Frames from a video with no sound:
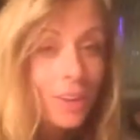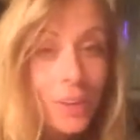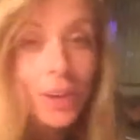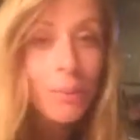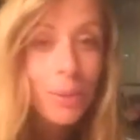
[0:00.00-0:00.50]

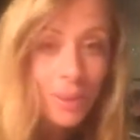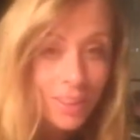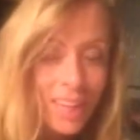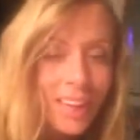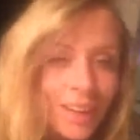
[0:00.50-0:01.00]
Under
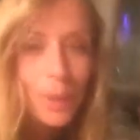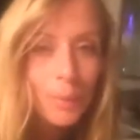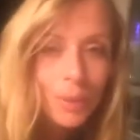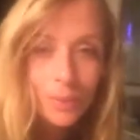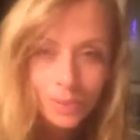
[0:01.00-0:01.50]
Armour.
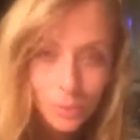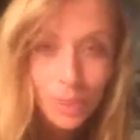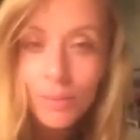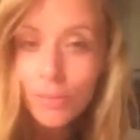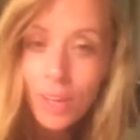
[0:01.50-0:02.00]
It was really